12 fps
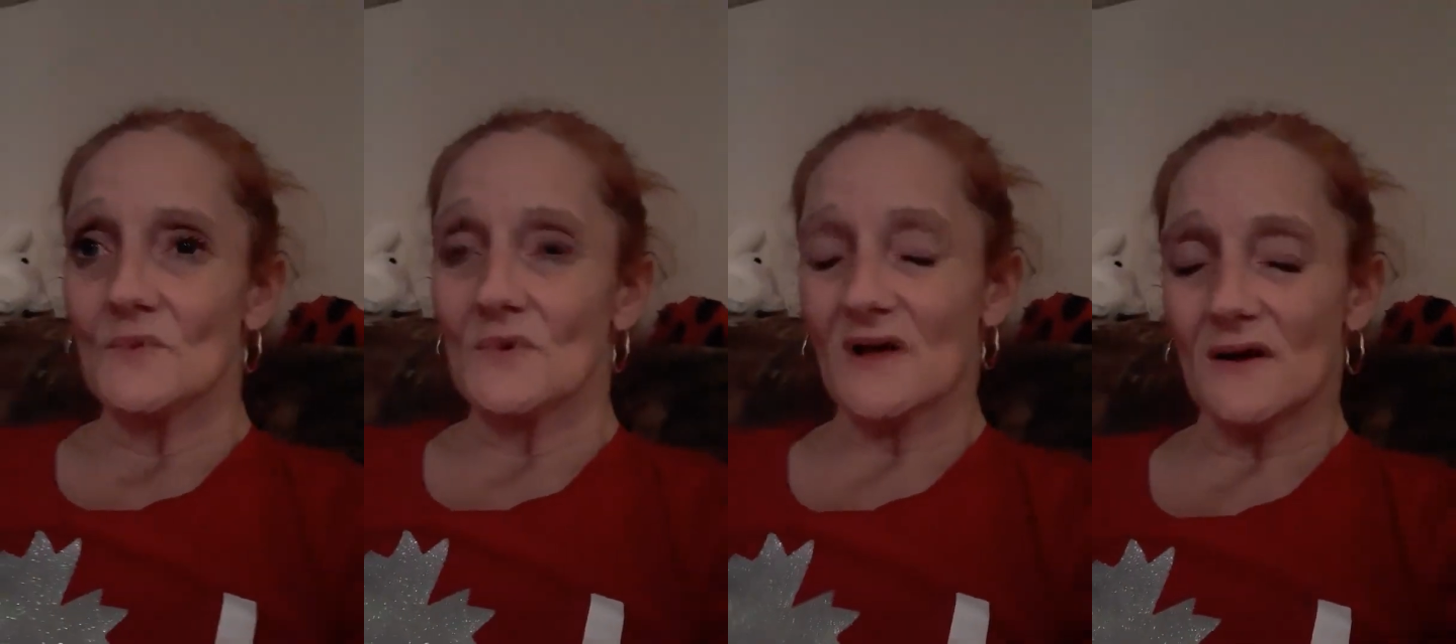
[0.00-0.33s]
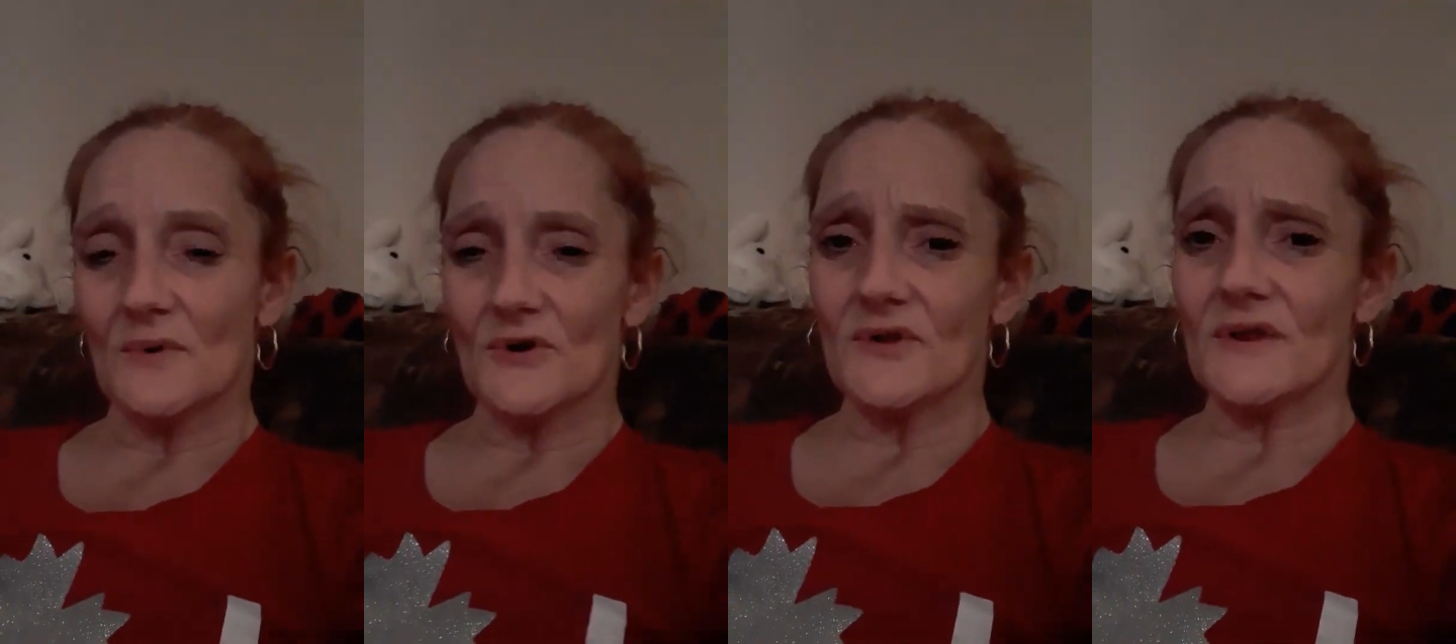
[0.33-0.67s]
well, I
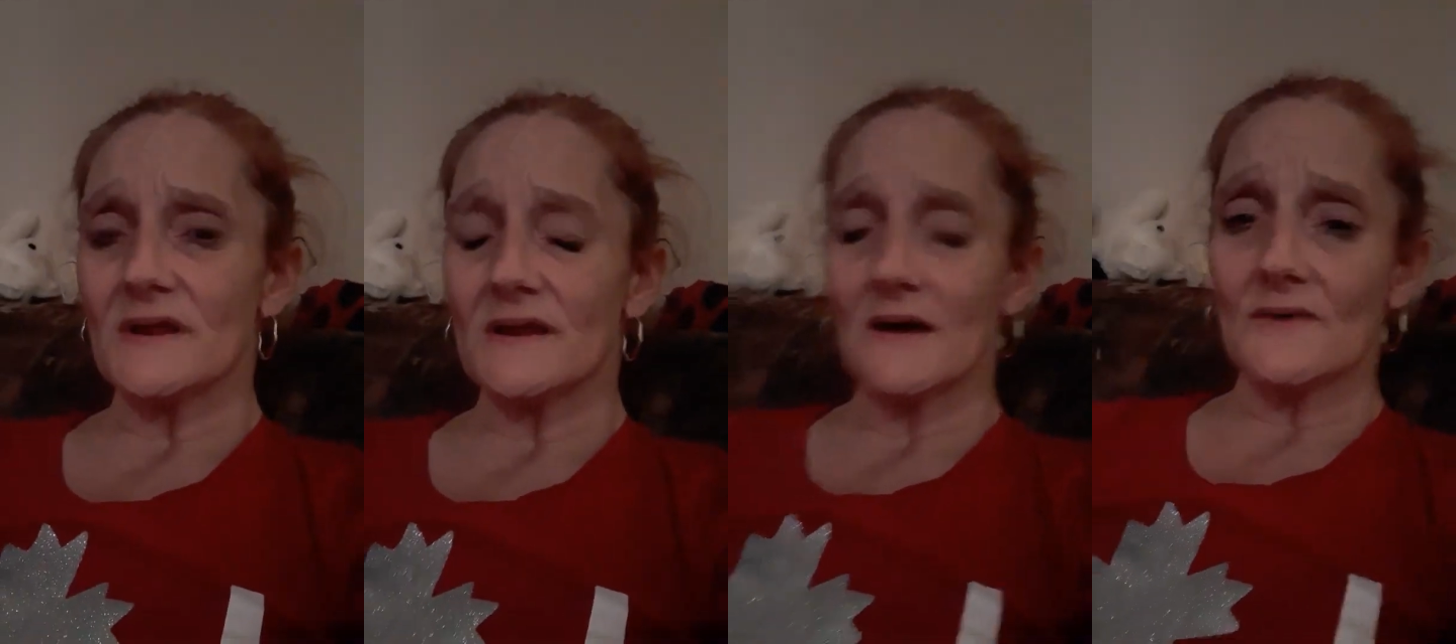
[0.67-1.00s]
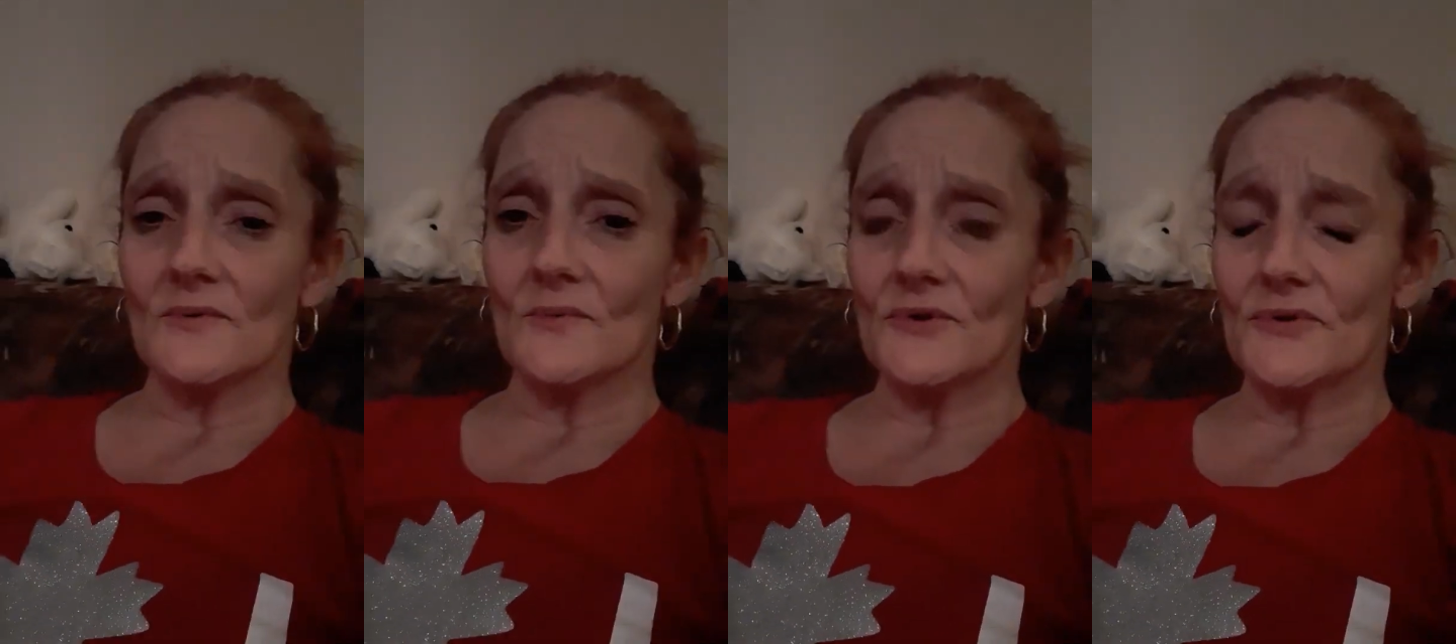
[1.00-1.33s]
wish I didn't
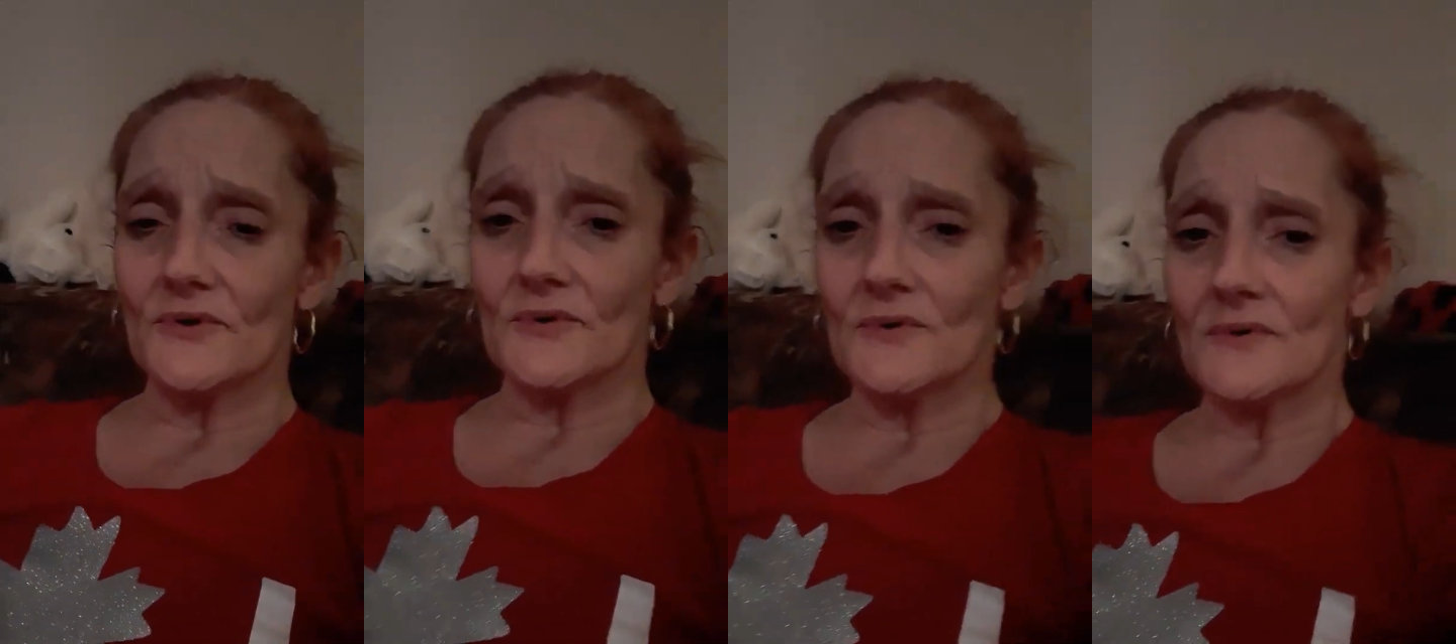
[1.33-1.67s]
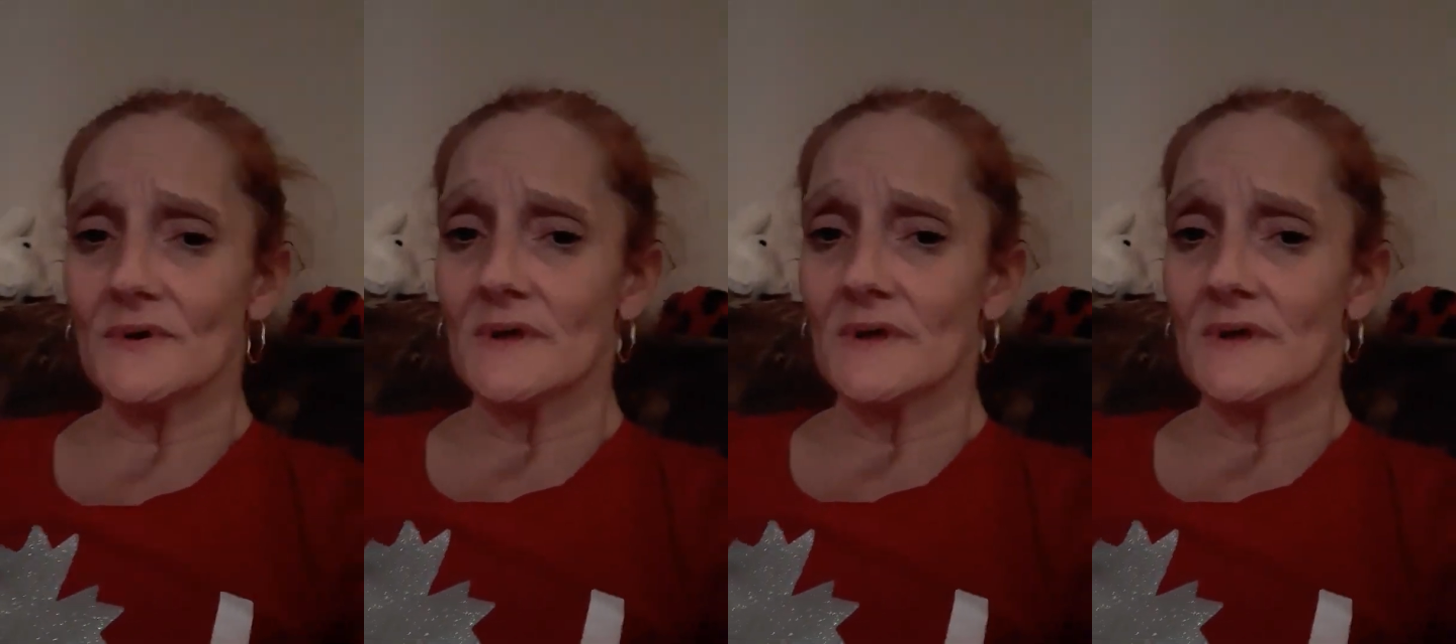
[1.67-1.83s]
have it with you.